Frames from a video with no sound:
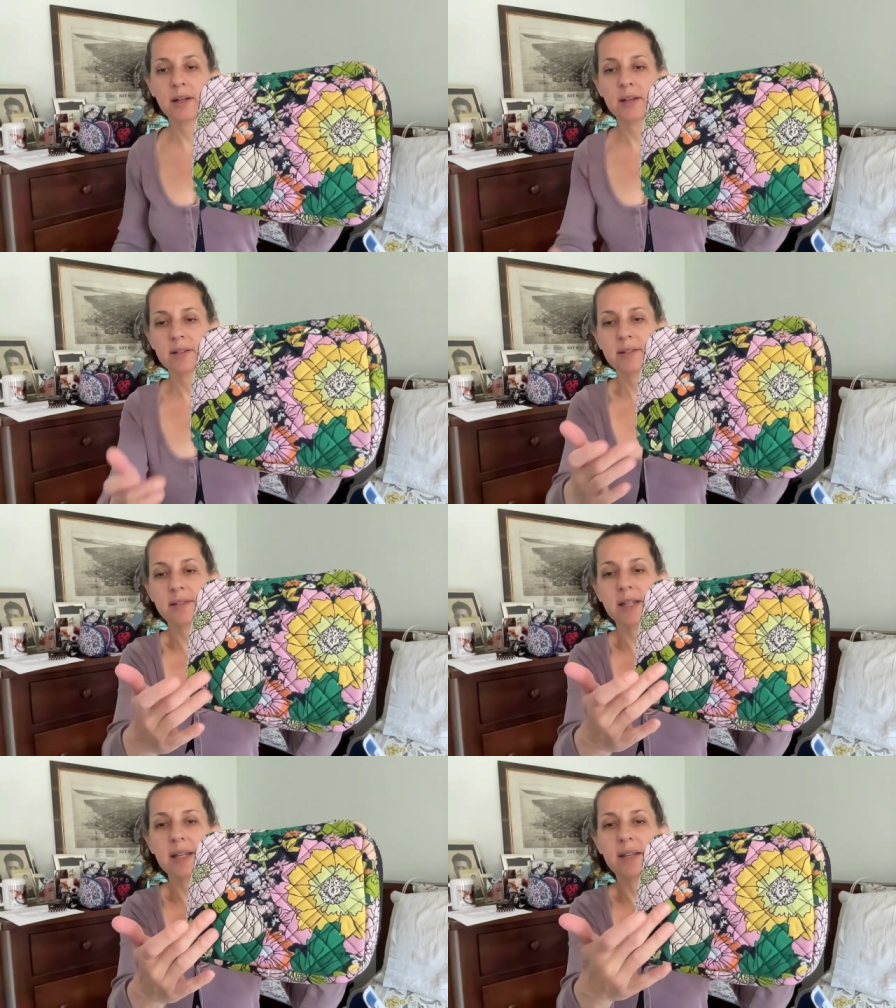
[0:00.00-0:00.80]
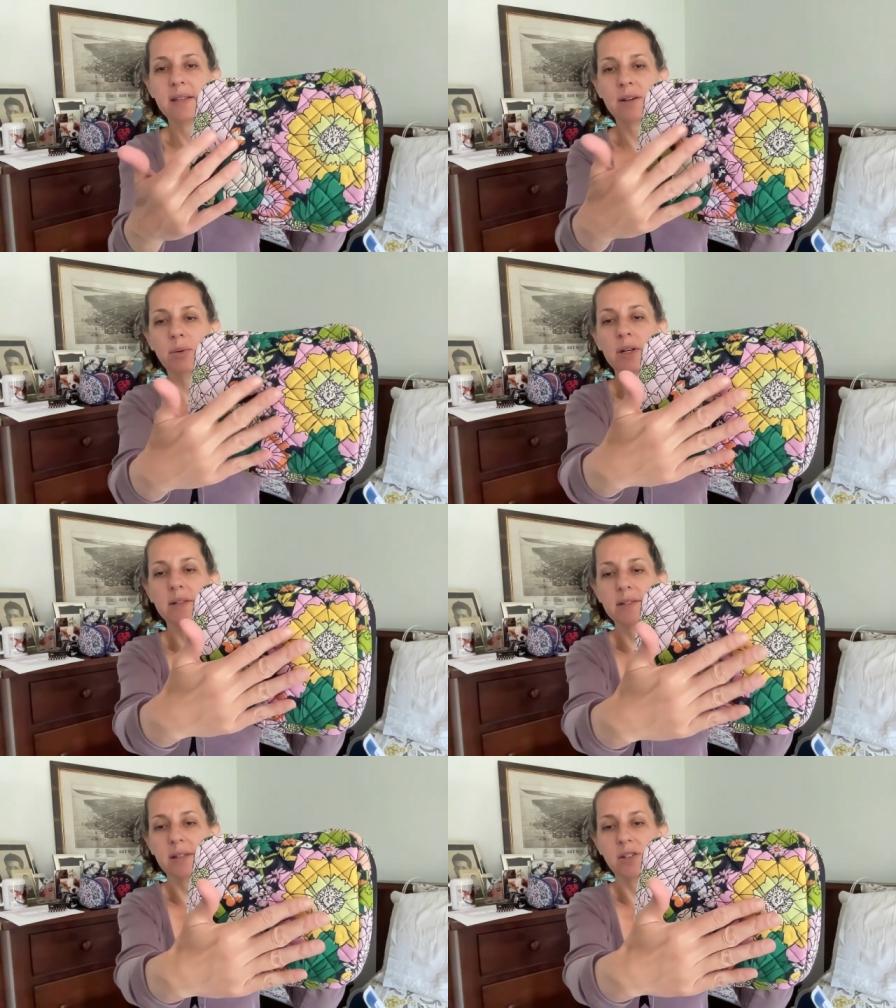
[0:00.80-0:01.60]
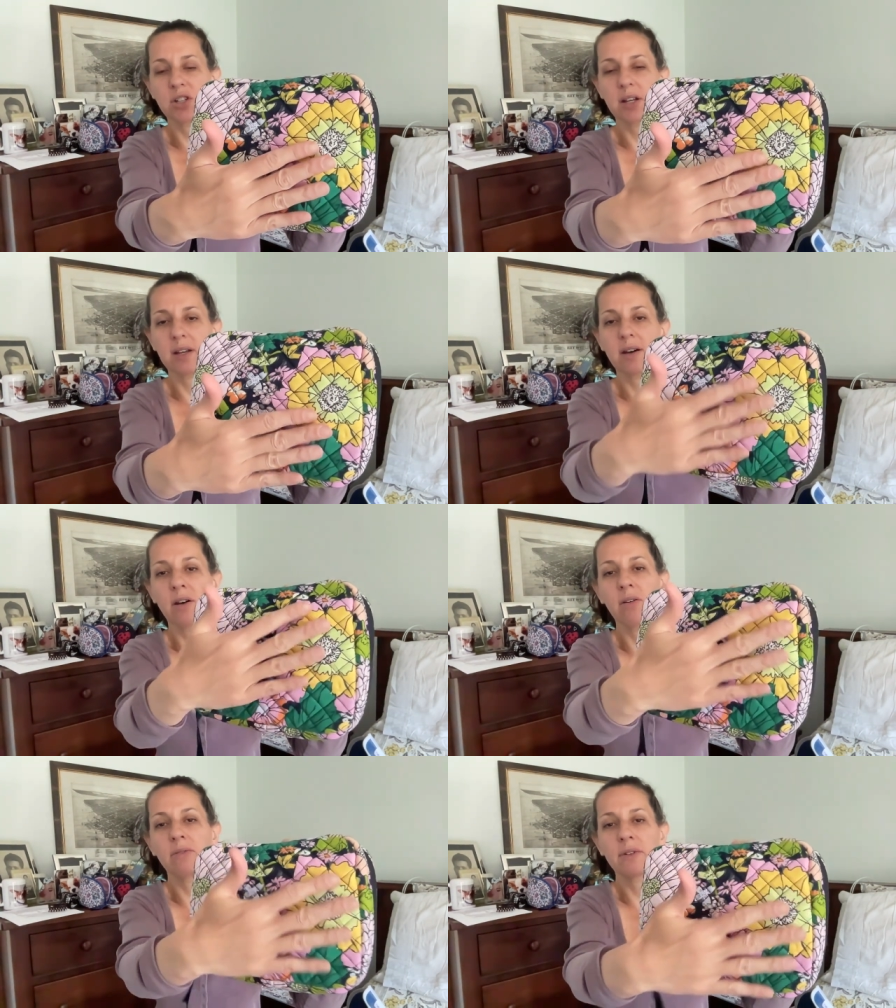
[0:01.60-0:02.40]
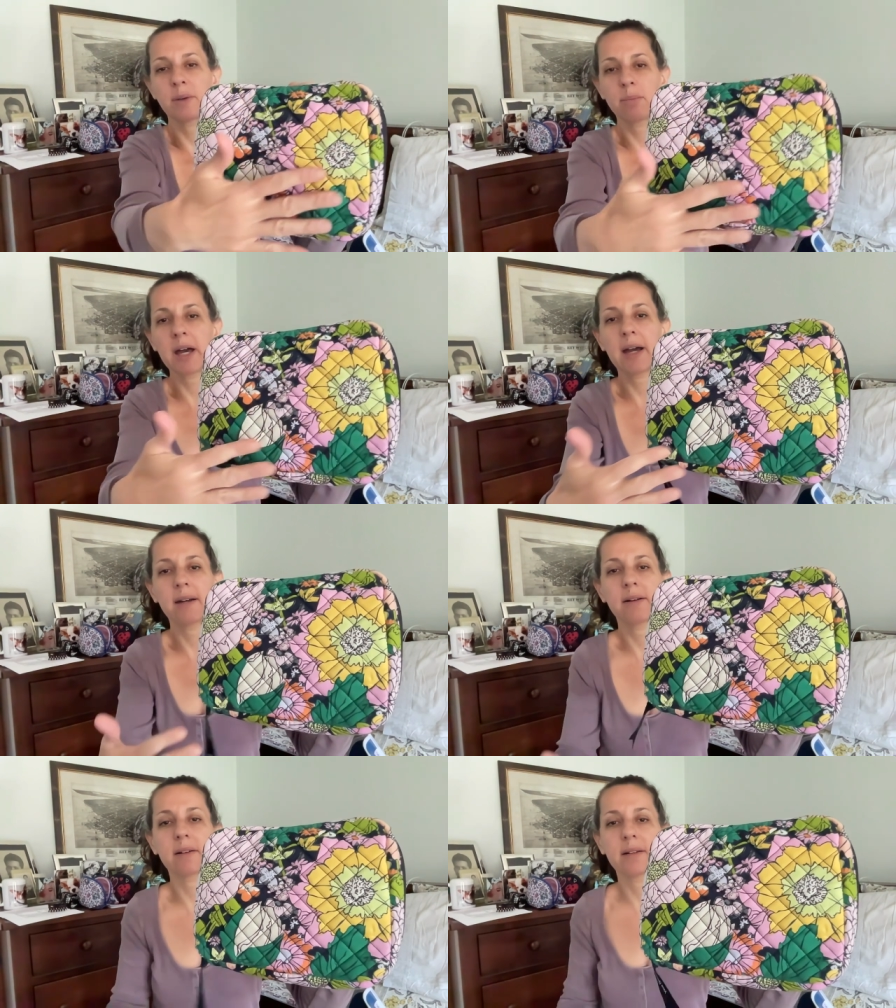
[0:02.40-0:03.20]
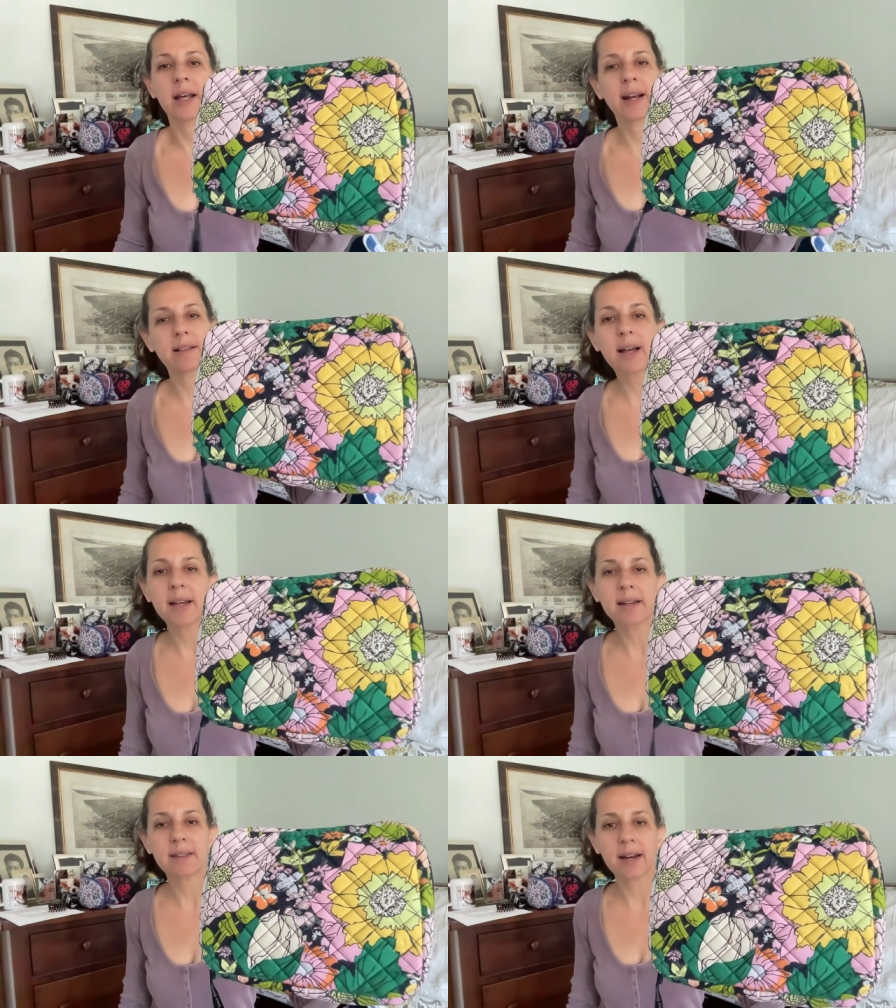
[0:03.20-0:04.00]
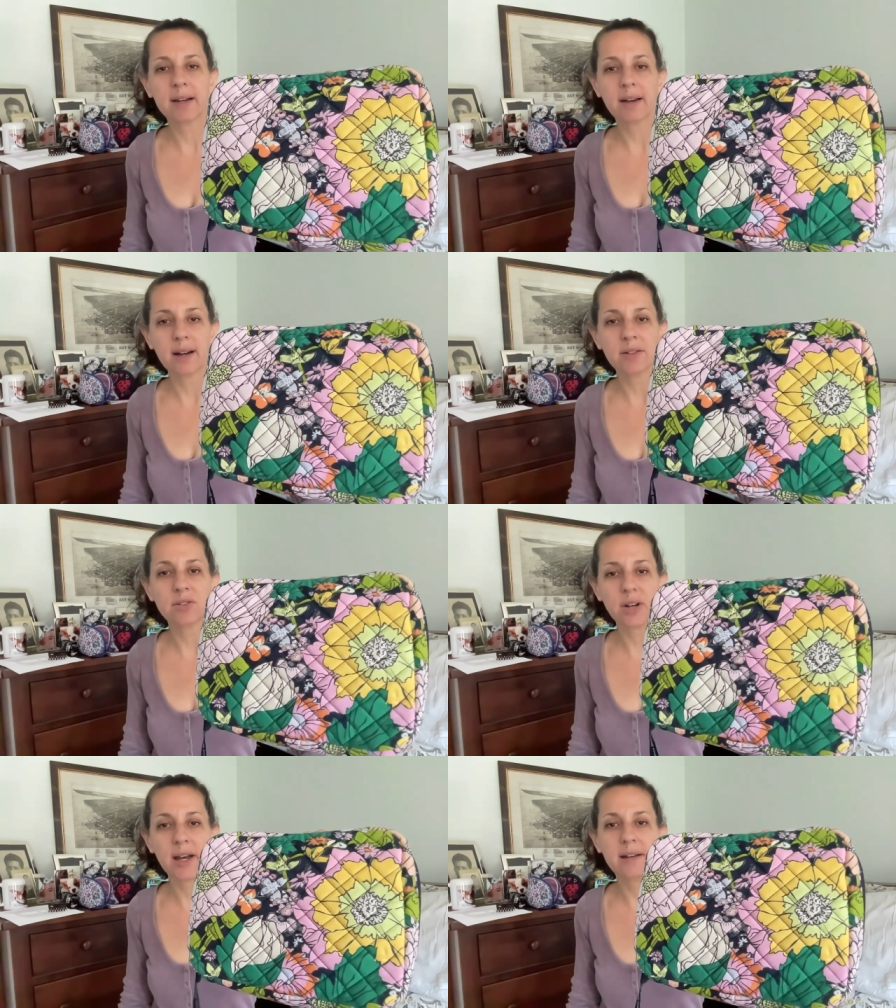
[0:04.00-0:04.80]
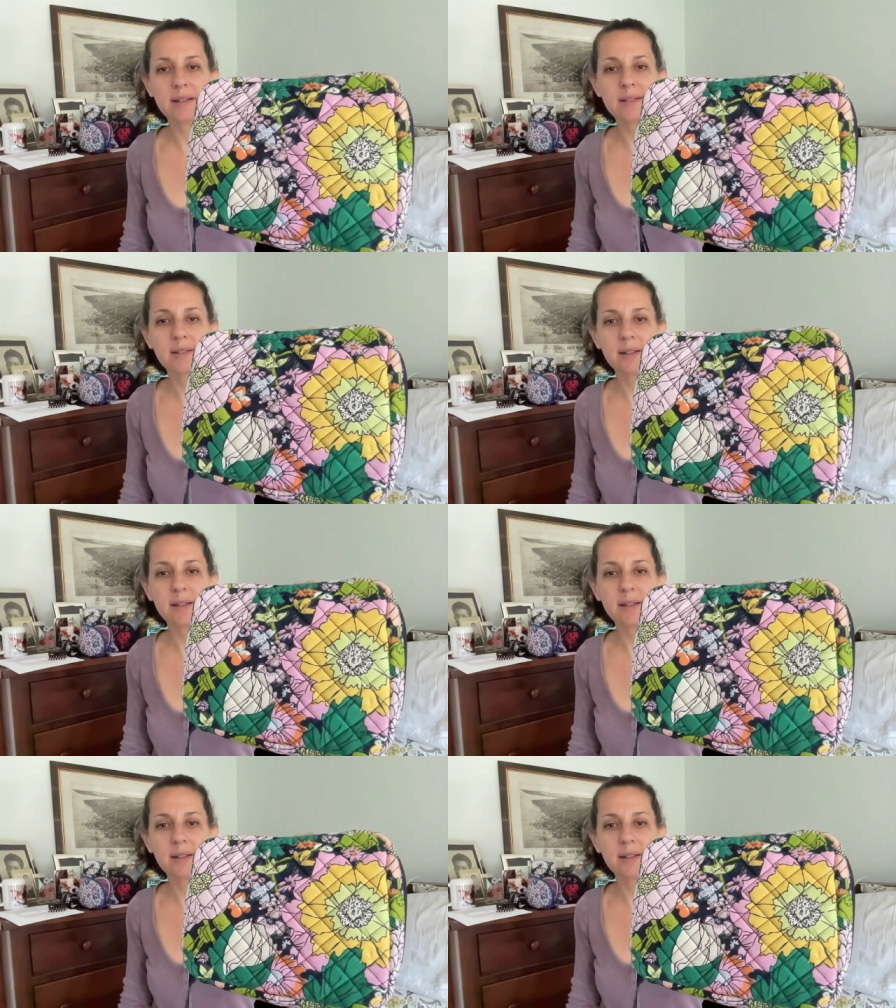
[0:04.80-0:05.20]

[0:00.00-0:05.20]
see the quilt stitching over the pattern and I like that contrast.